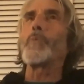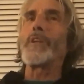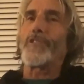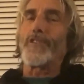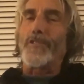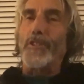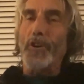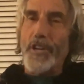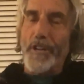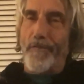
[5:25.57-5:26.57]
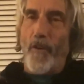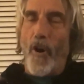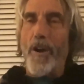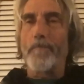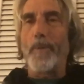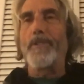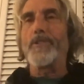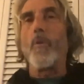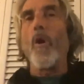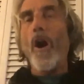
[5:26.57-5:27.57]
which is looking for, but
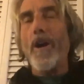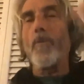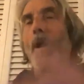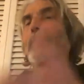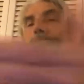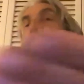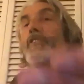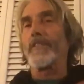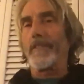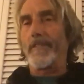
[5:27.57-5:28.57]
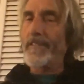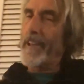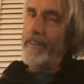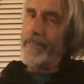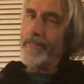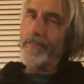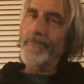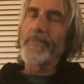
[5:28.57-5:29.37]
you are what's looking. Yes?